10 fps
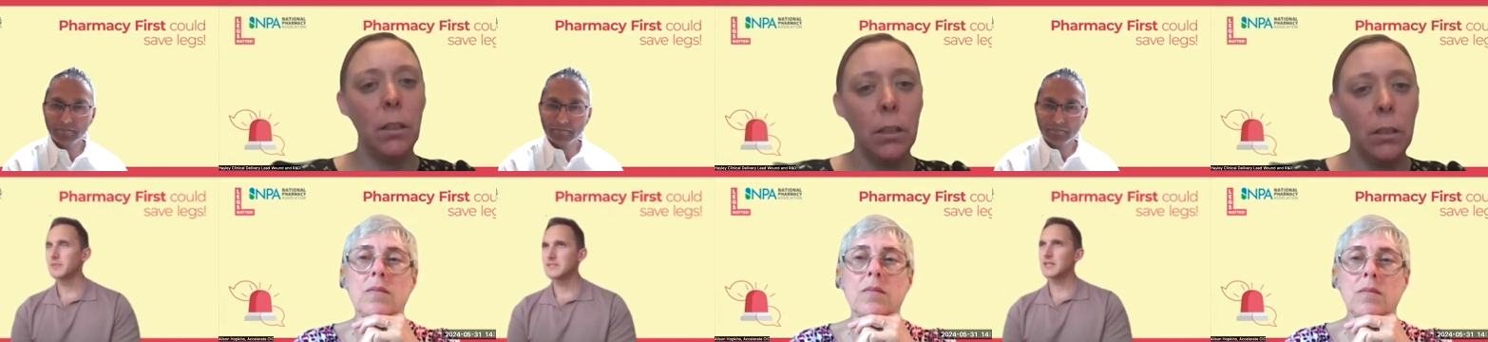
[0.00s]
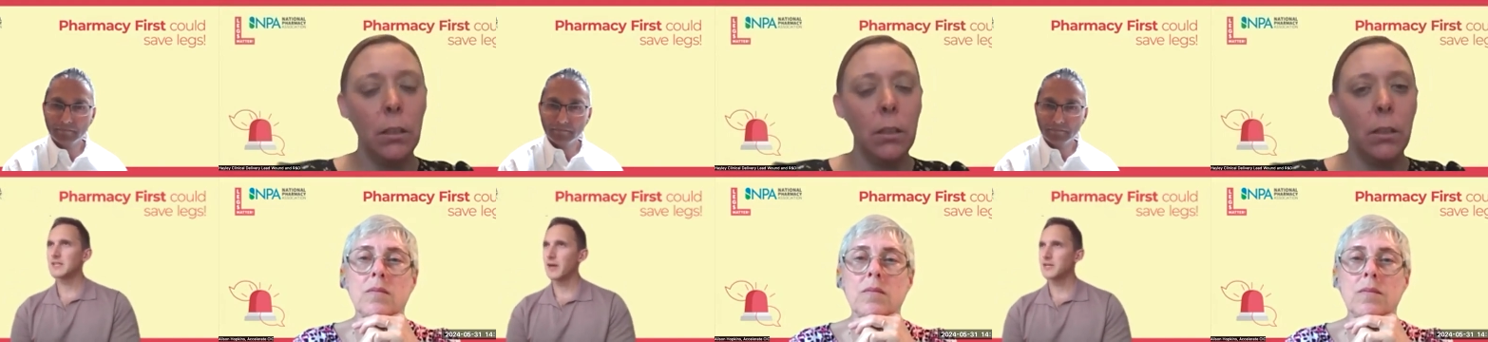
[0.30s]
Speaker 1: and
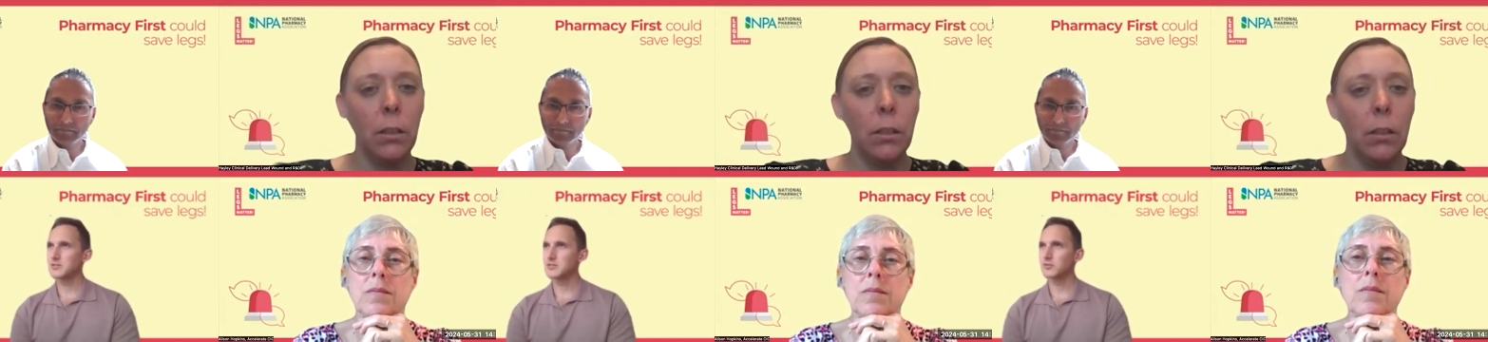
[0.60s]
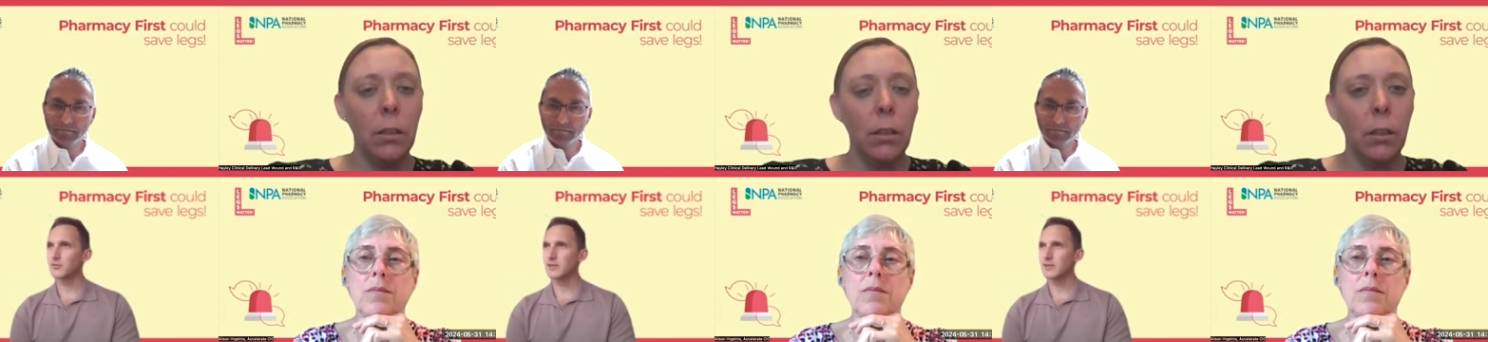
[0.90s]
seeing a patient's
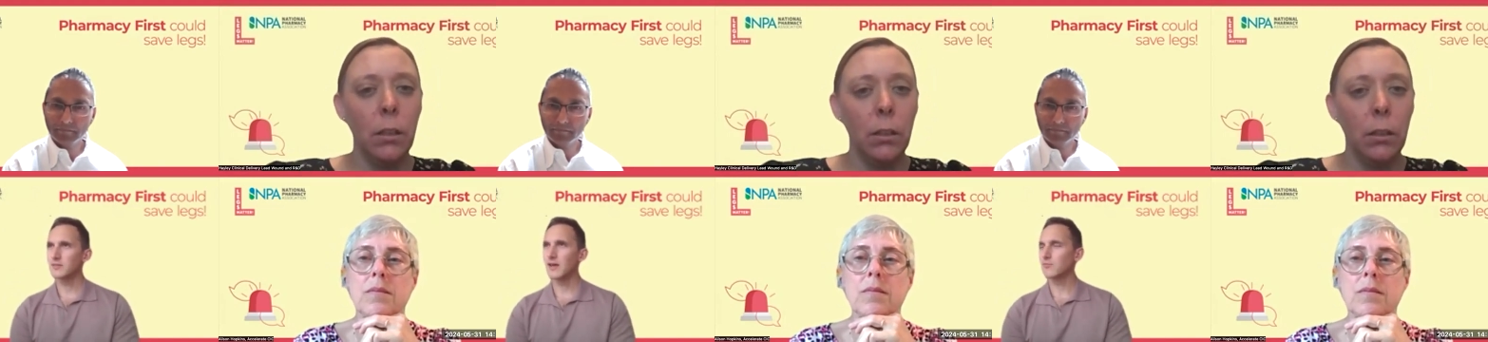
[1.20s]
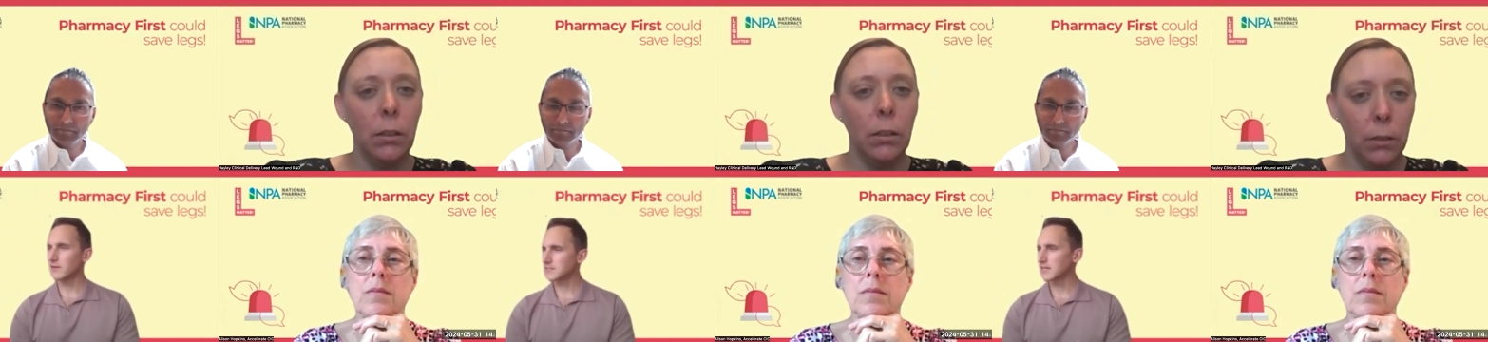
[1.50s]
story, that
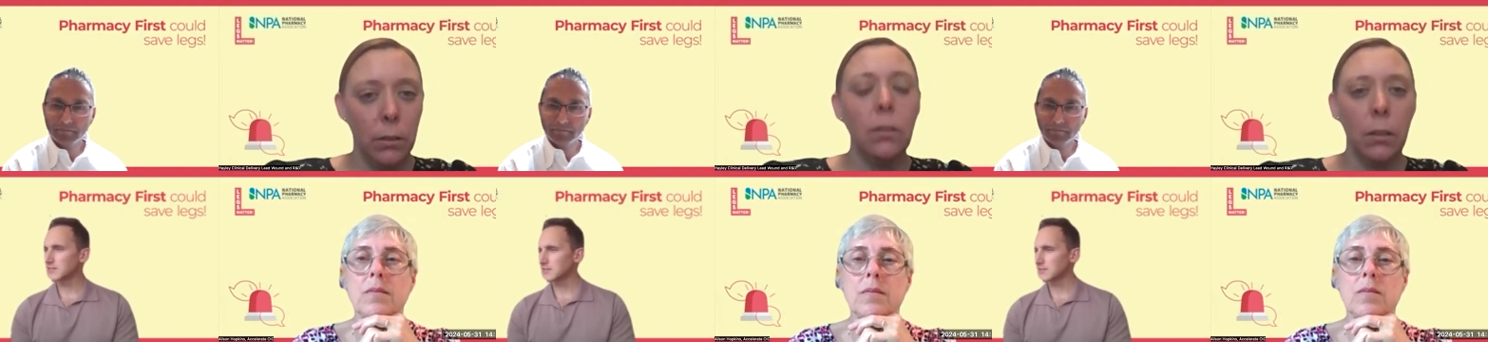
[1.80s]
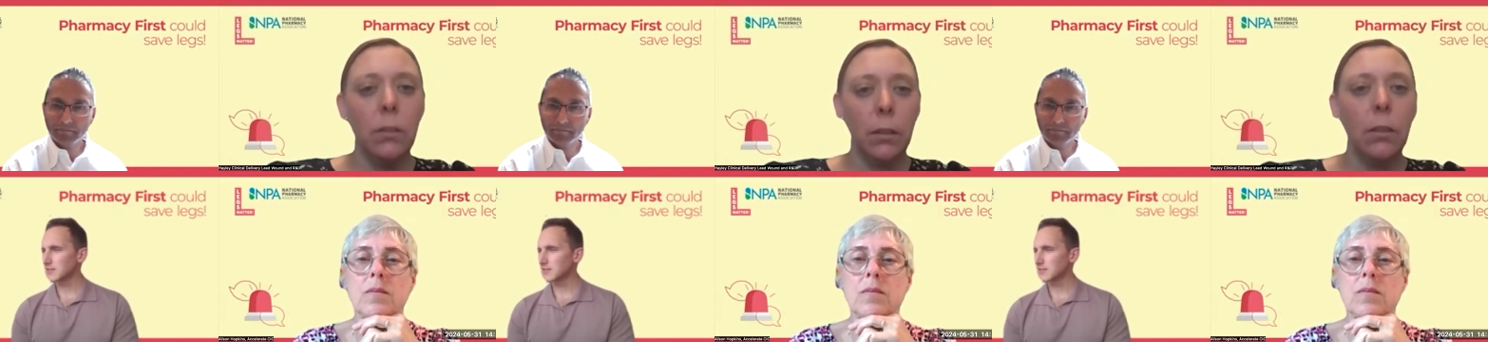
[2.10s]
resonates
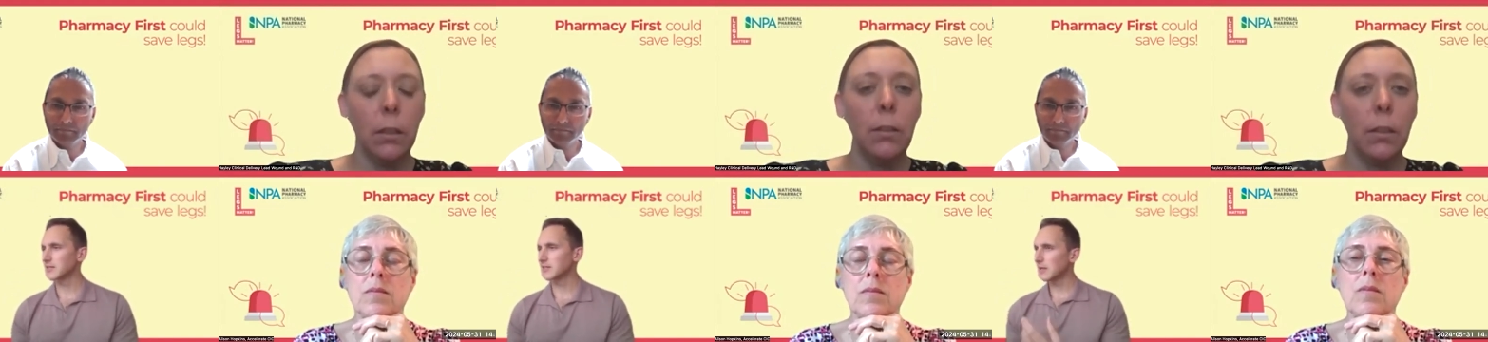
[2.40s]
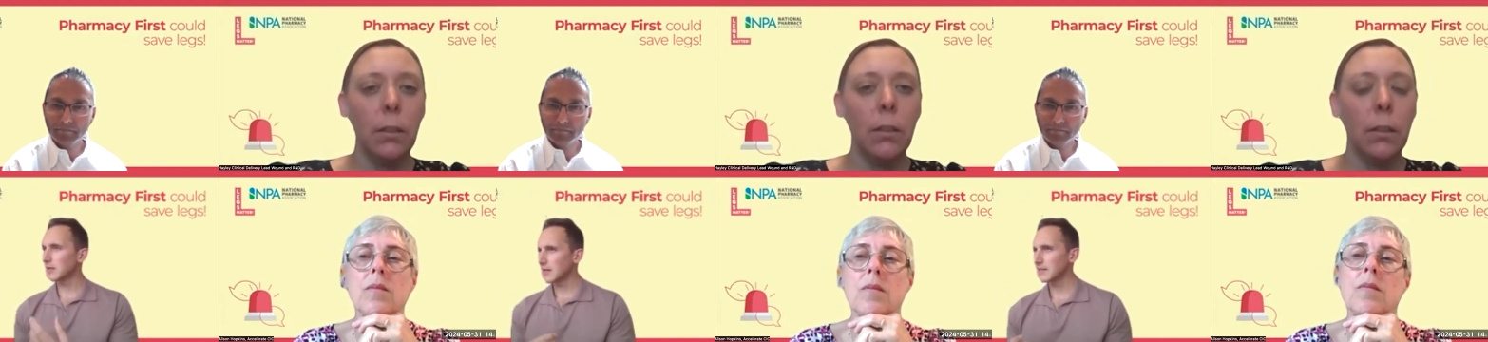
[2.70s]
and you can
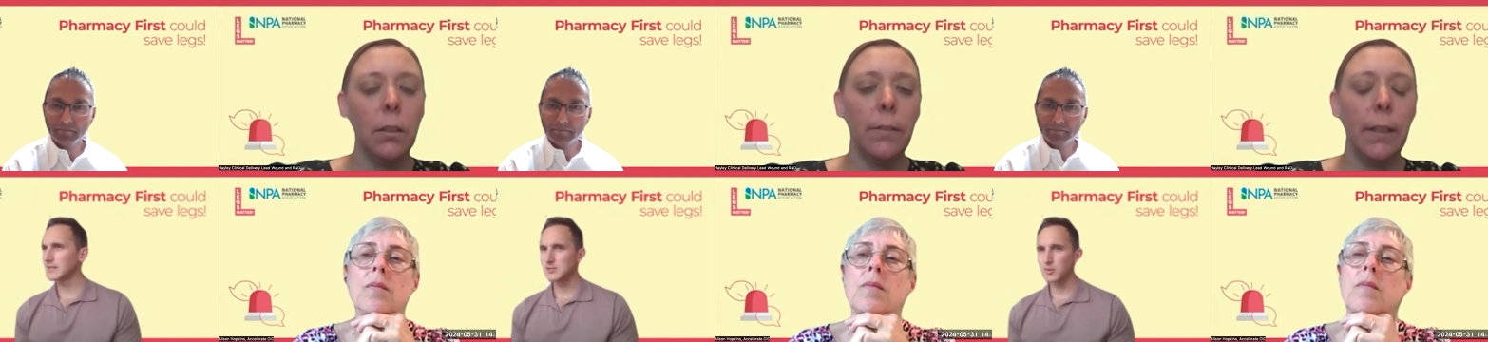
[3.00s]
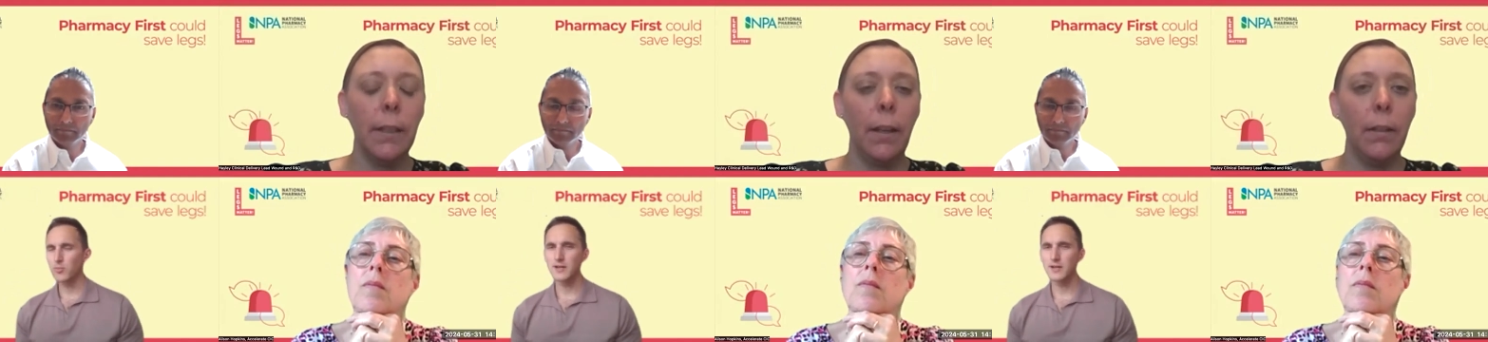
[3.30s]
apply that then to
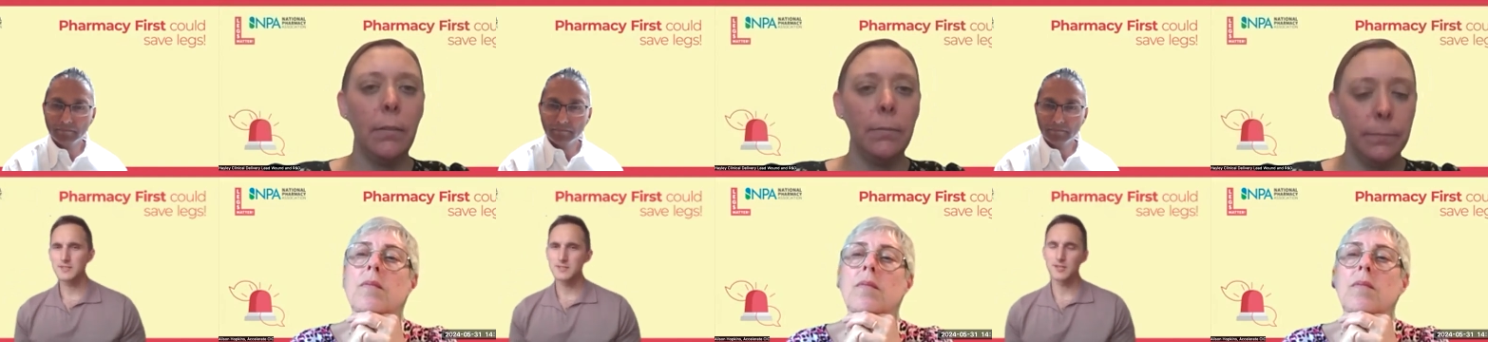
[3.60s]
your practice.